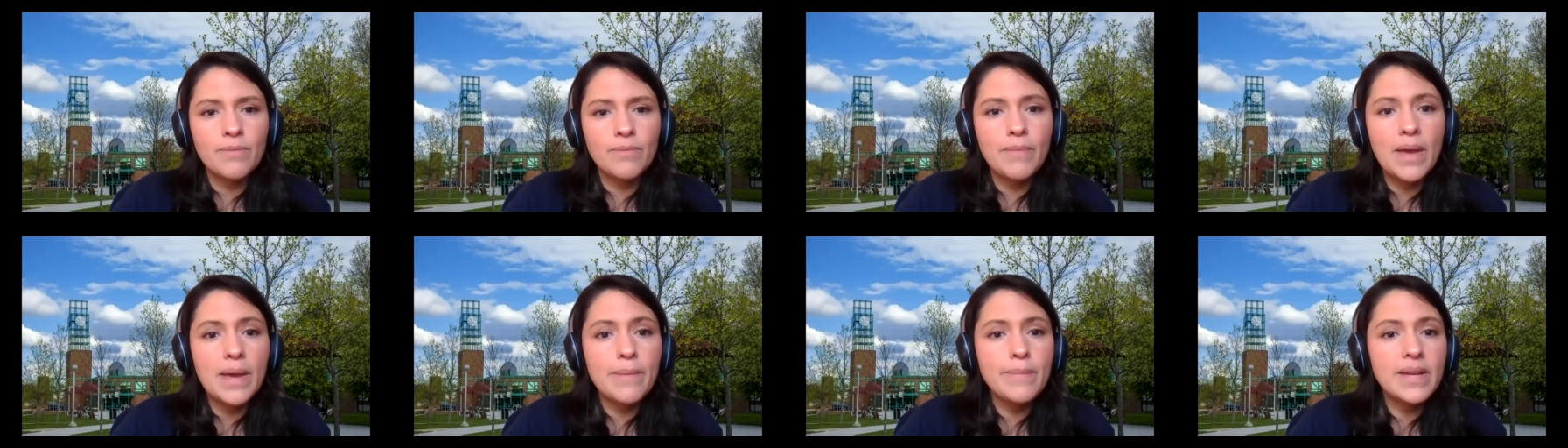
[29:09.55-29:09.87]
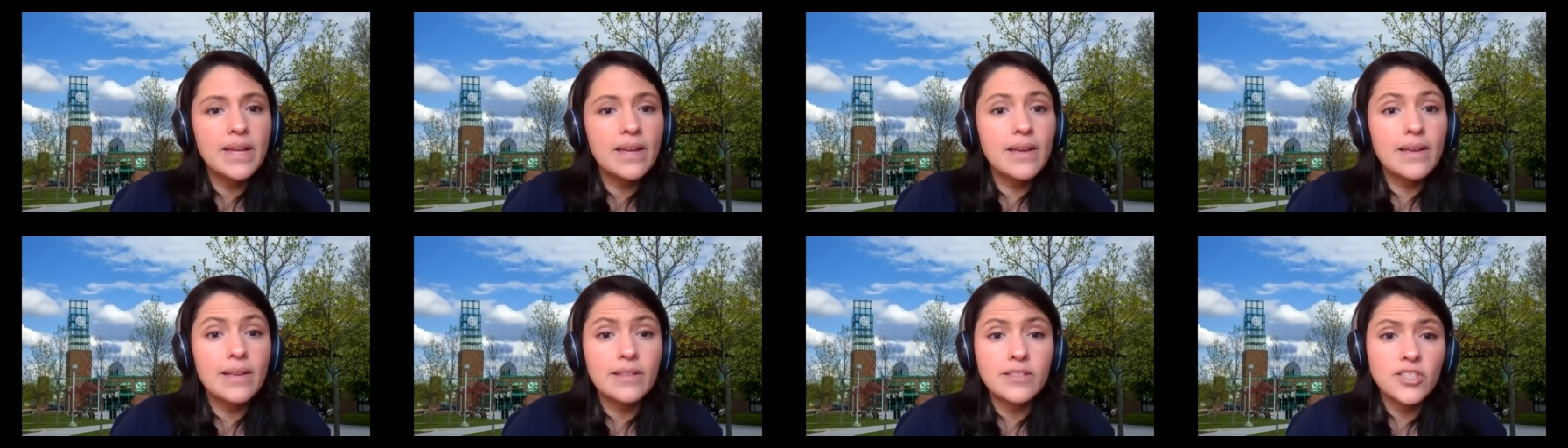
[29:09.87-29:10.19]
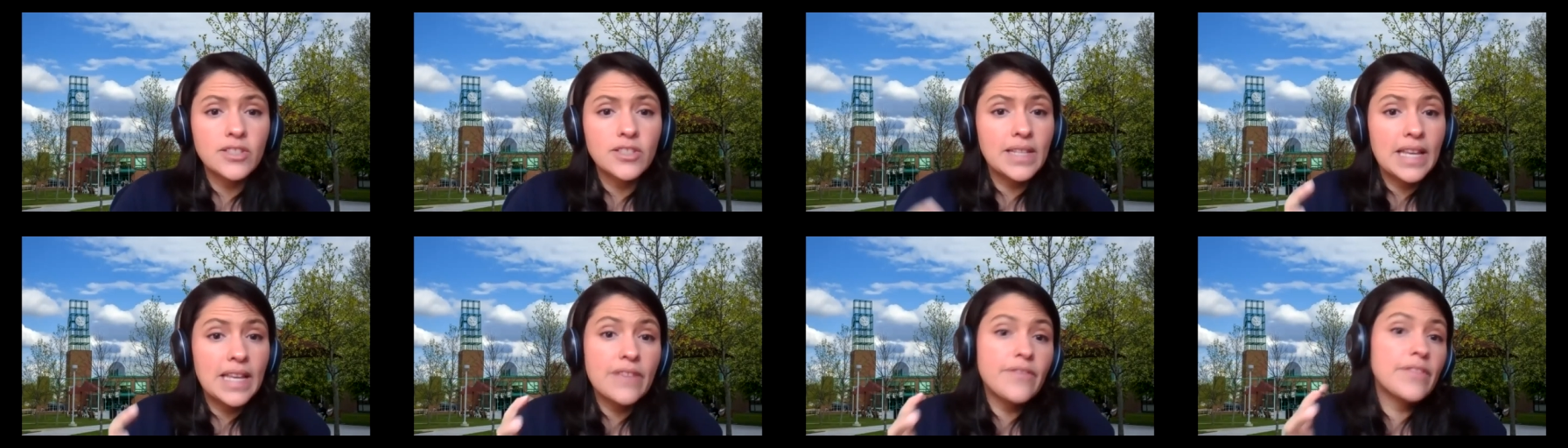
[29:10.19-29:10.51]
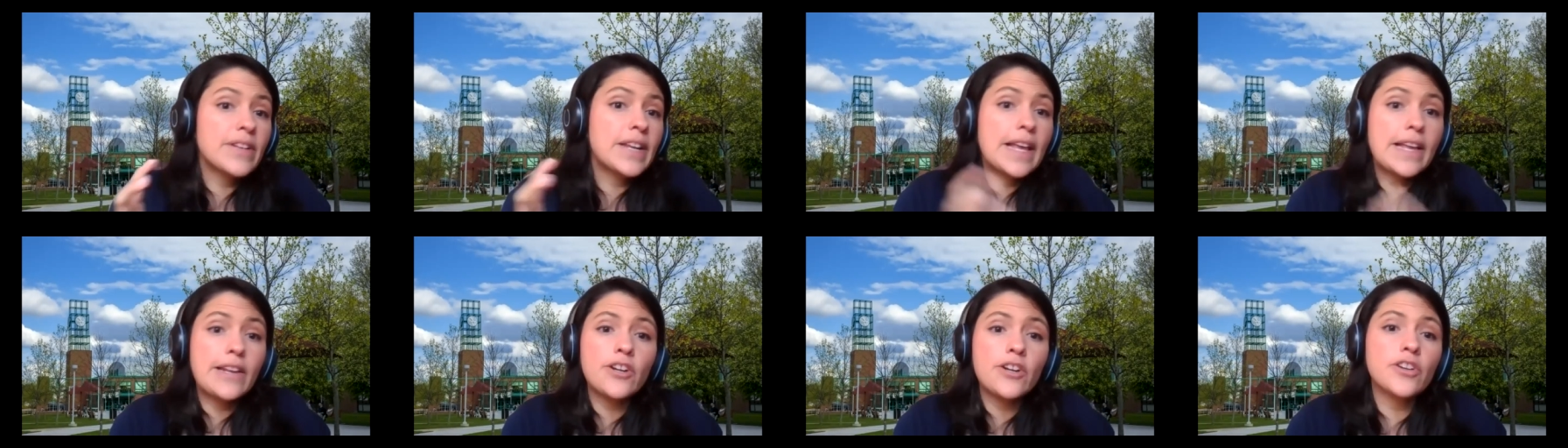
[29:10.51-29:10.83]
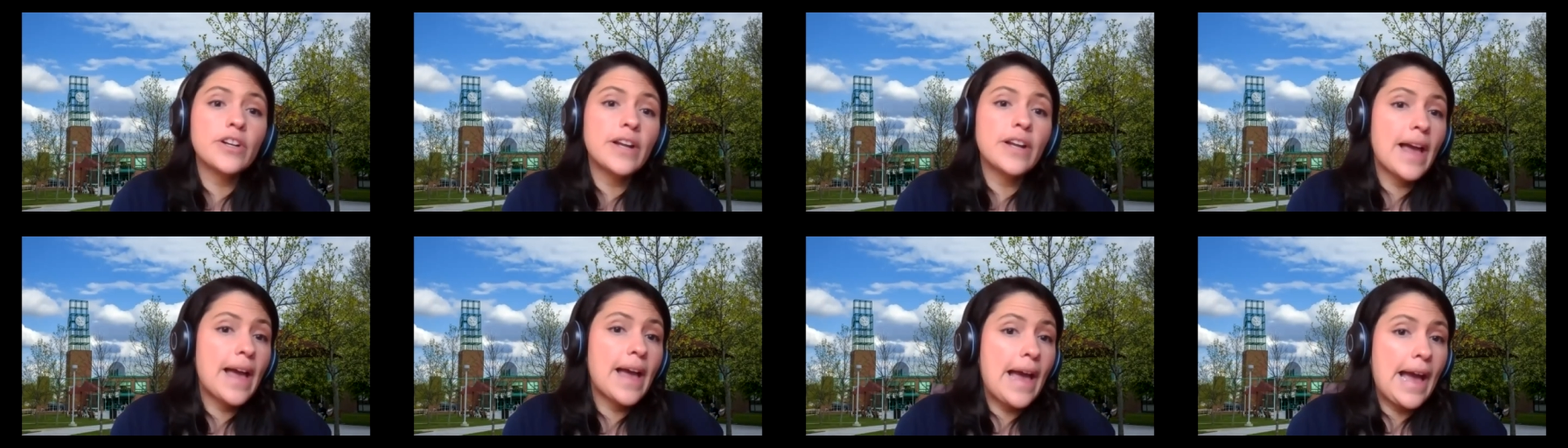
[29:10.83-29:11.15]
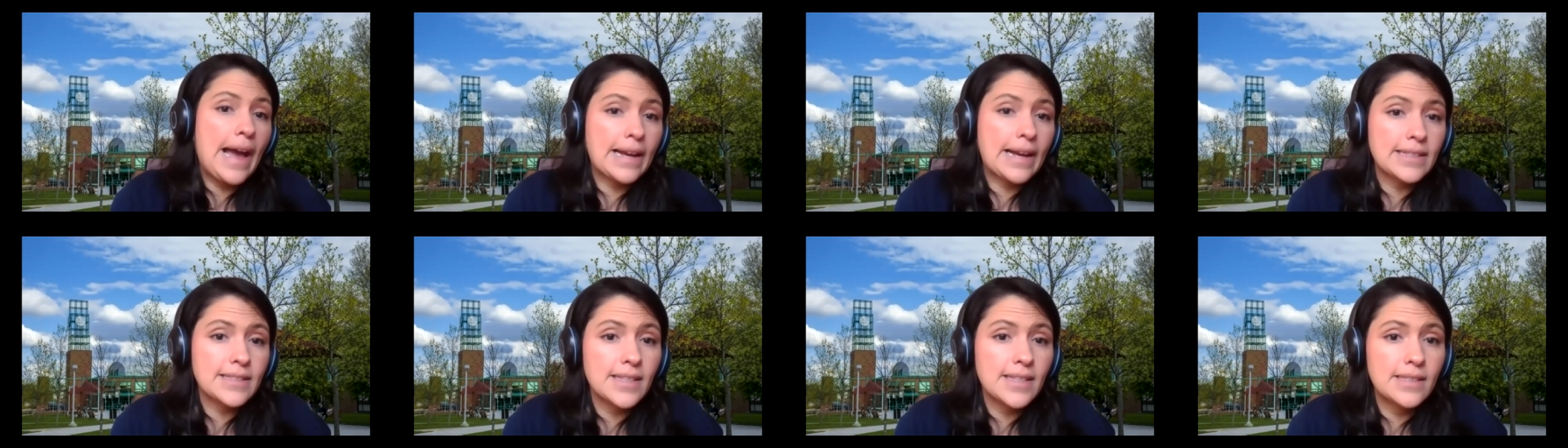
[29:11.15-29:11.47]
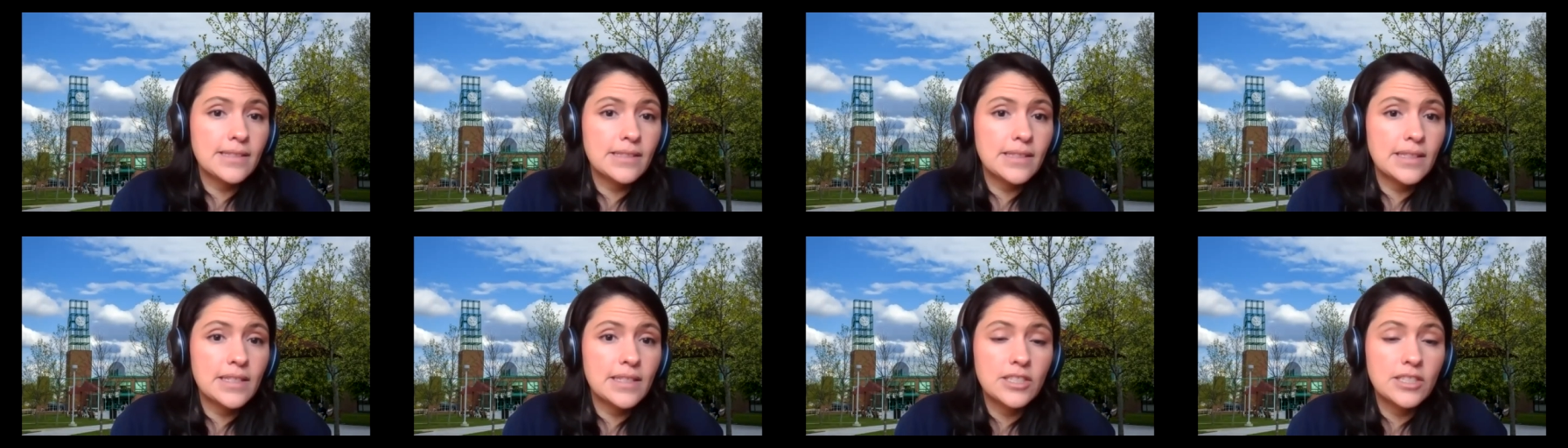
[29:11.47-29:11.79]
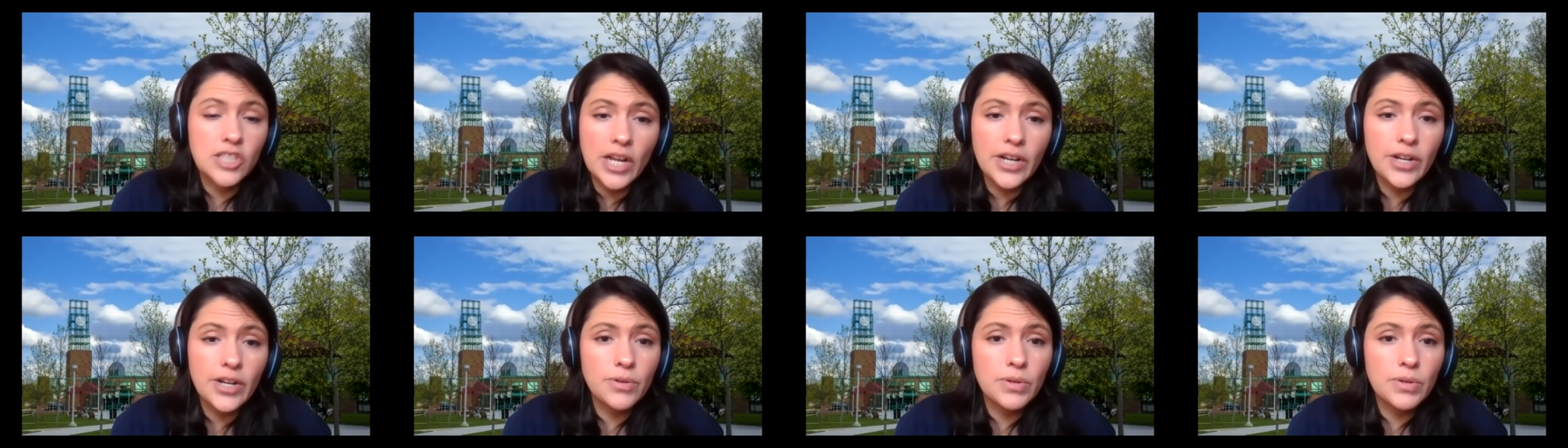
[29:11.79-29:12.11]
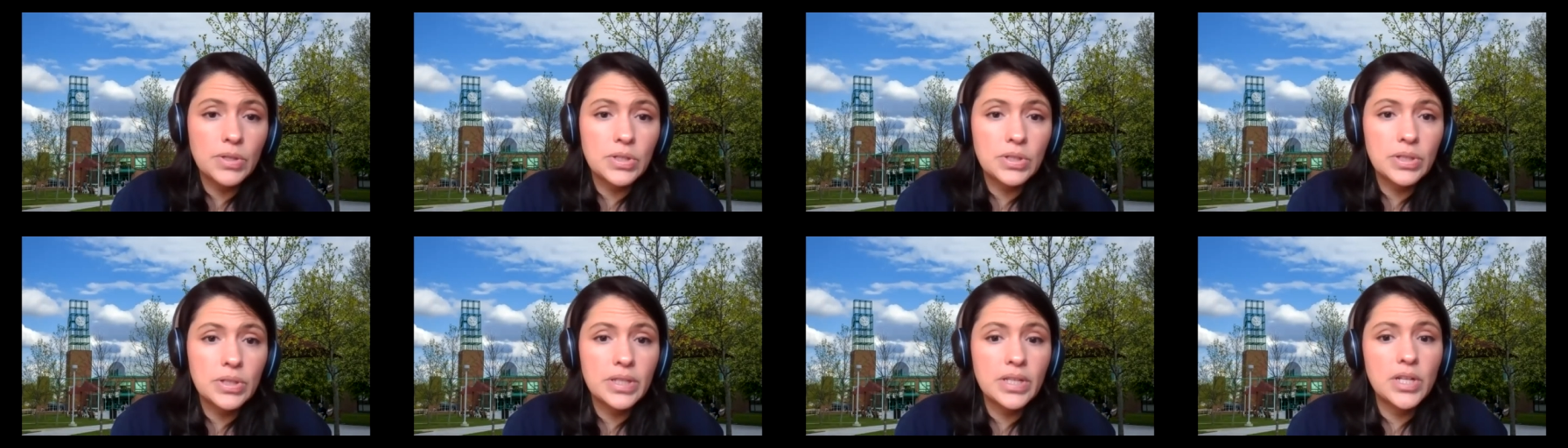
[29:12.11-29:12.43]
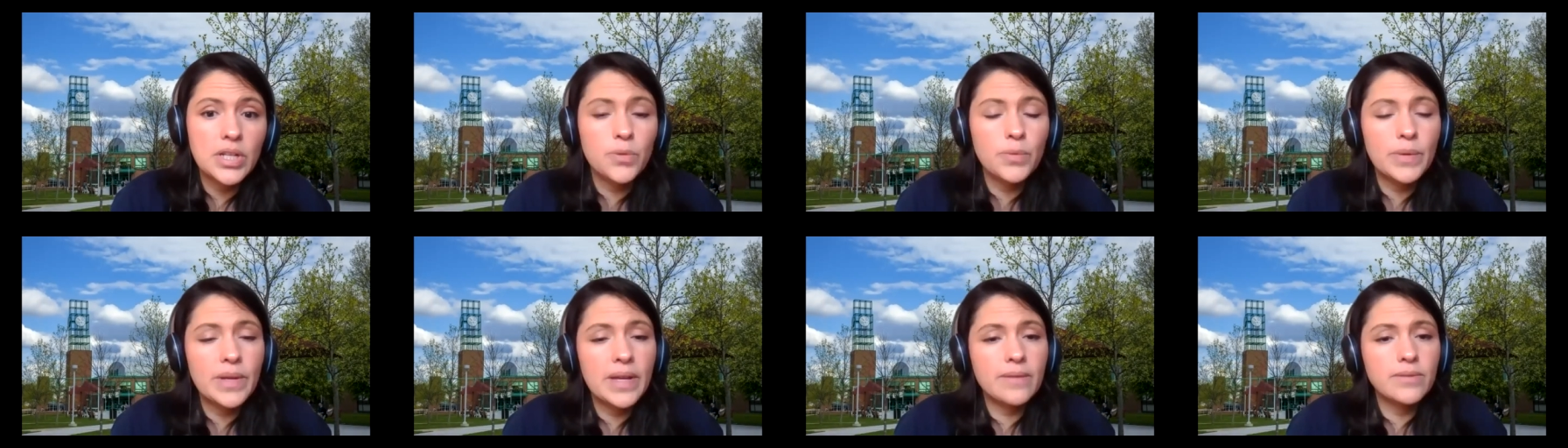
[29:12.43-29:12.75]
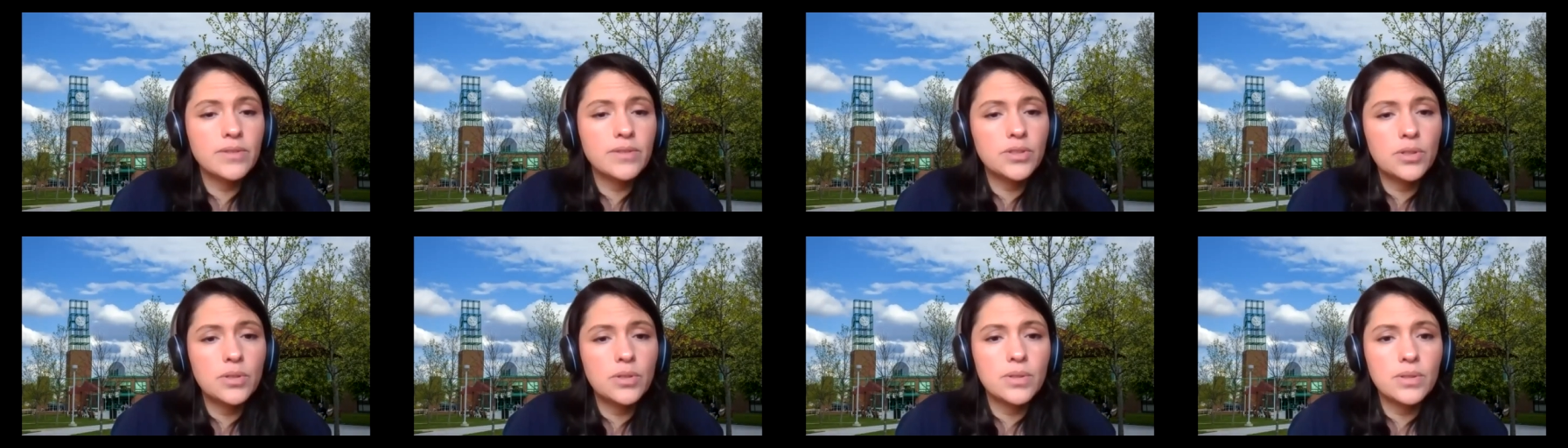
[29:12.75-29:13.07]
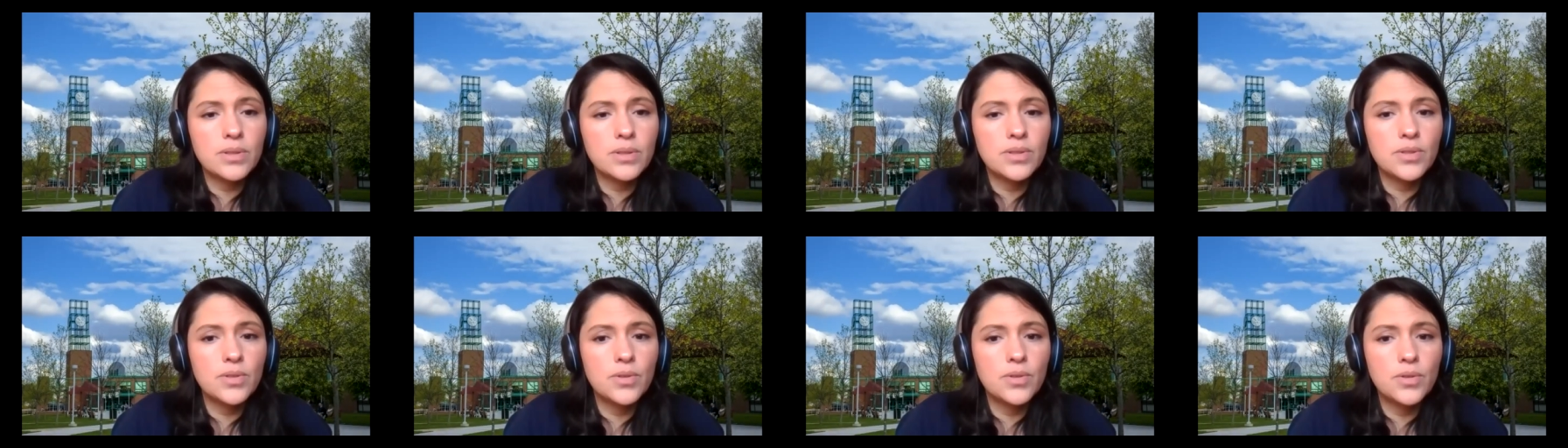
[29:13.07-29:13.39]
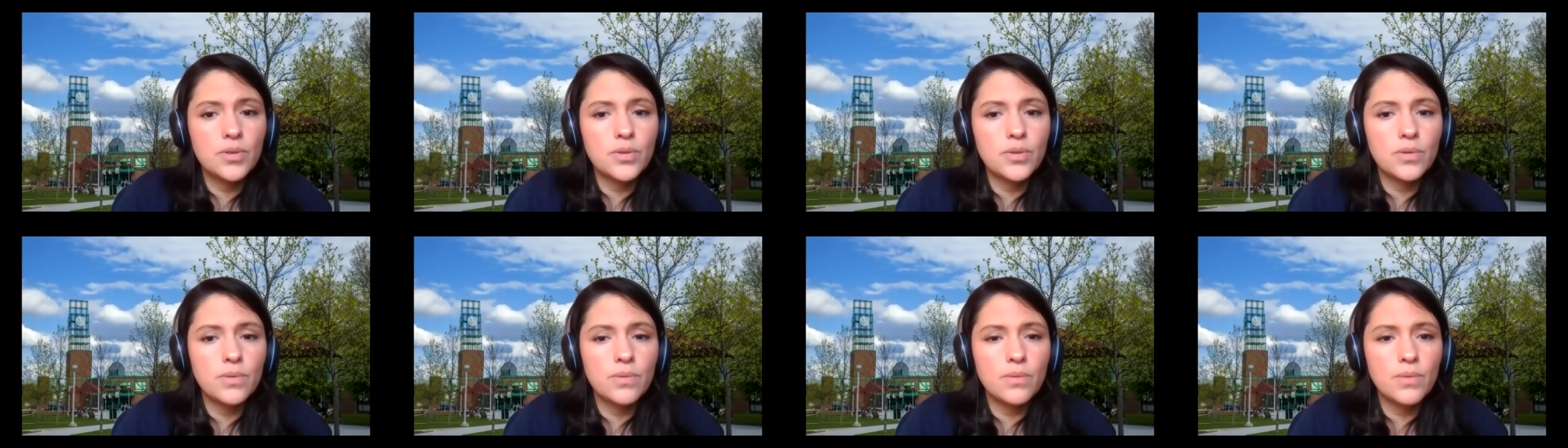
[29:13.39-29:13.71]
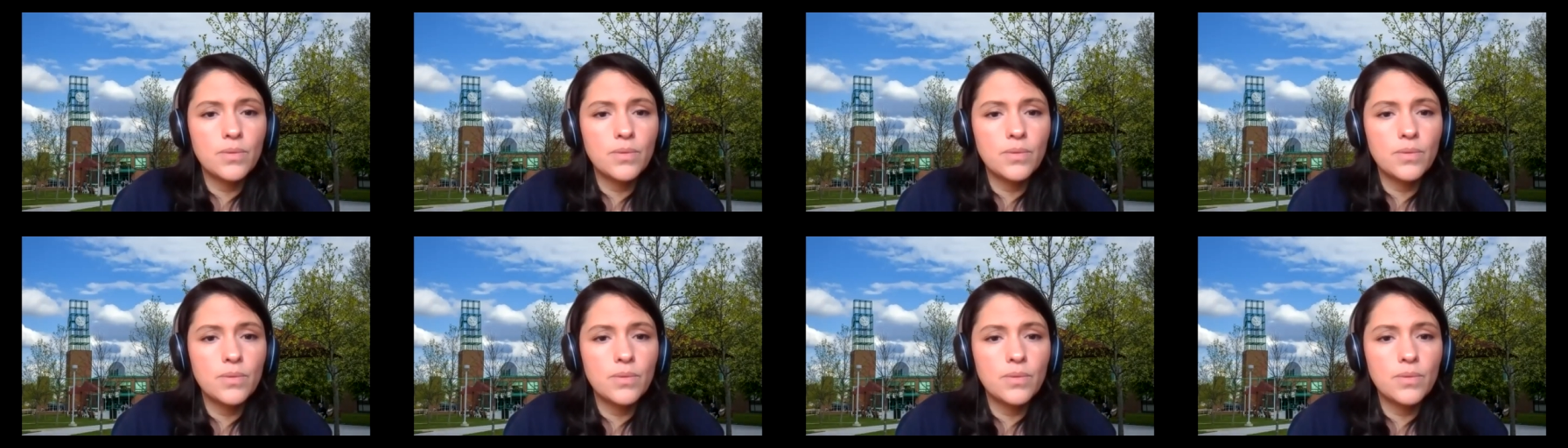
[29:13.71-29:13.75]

maybe just even internet access in general. You know, we have students who,